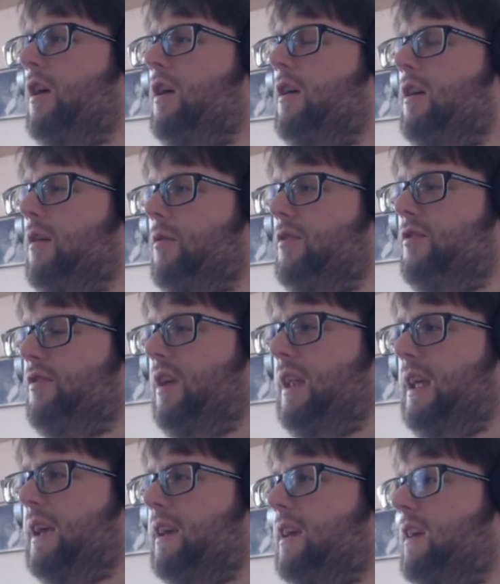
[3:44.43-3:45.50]
It was
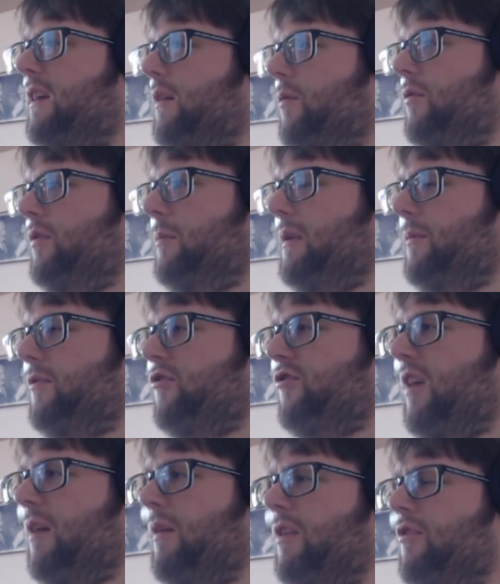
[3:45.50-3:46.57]
scenic. It was a bit of a
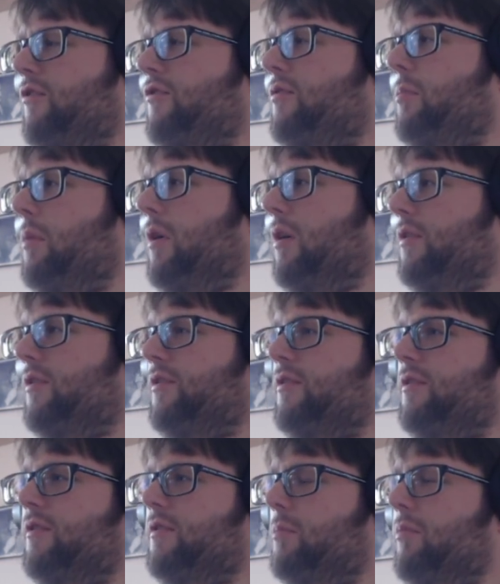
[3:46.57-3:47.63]
challenge, but
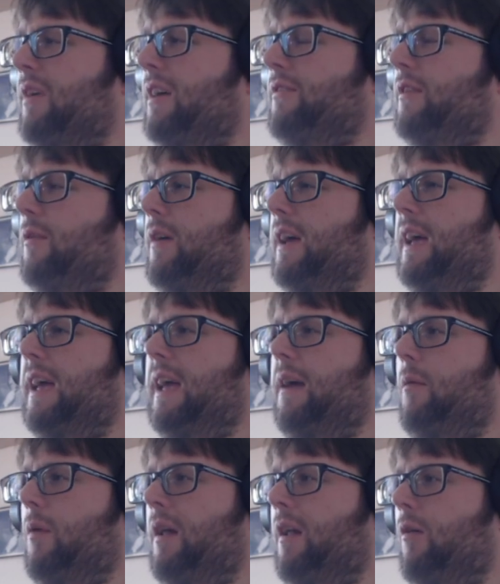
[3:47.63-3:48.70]
surprisingly,
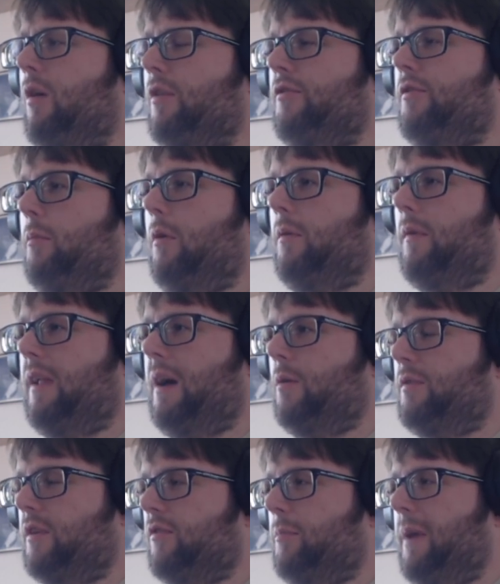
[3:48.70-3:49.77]
it went a lot smoother than I
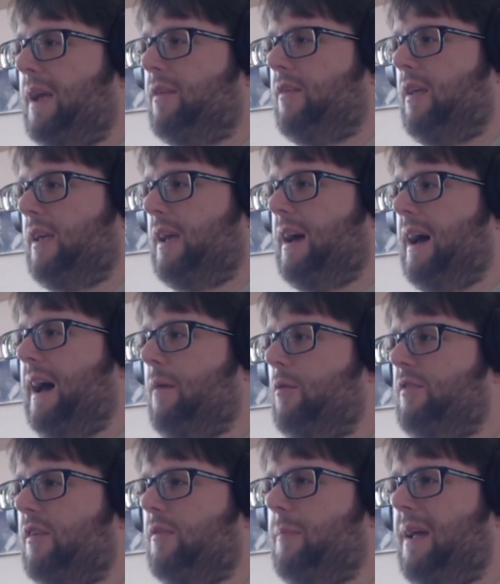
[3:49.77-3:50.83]
was expecting. I
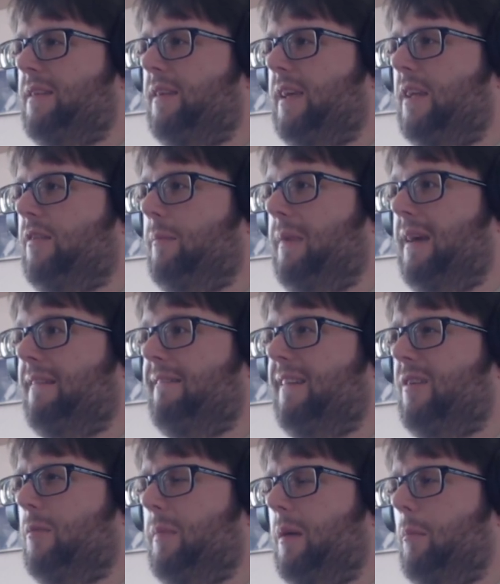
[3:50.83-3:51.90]
was expecting it to be a
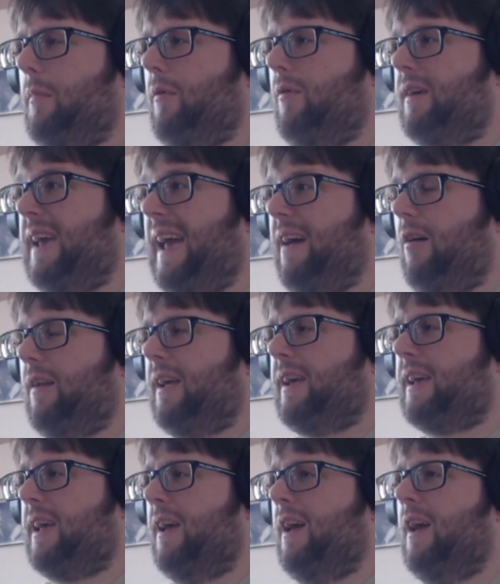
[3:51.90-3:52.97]
little bit more
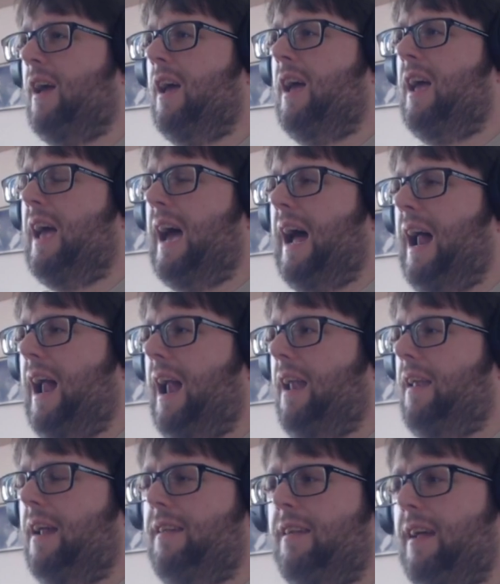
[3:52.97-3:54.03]
chaotic,
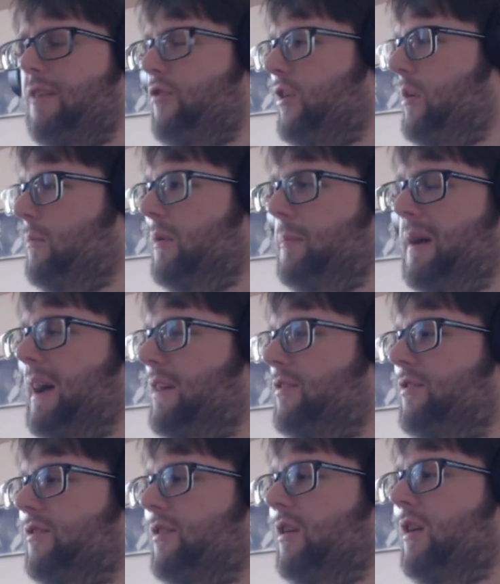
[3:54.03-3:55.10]
and that didn't actually come to
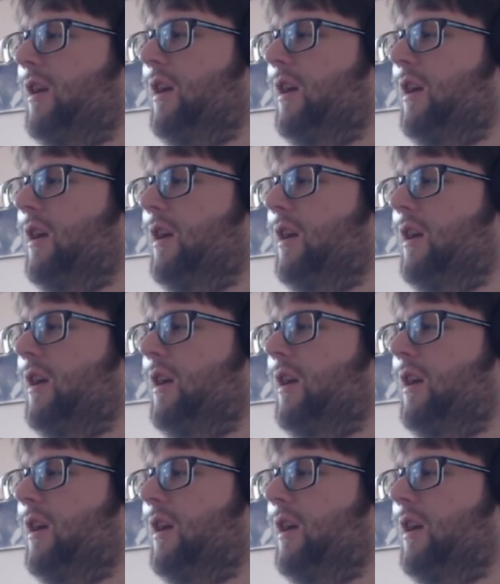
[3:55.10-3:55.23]
pass.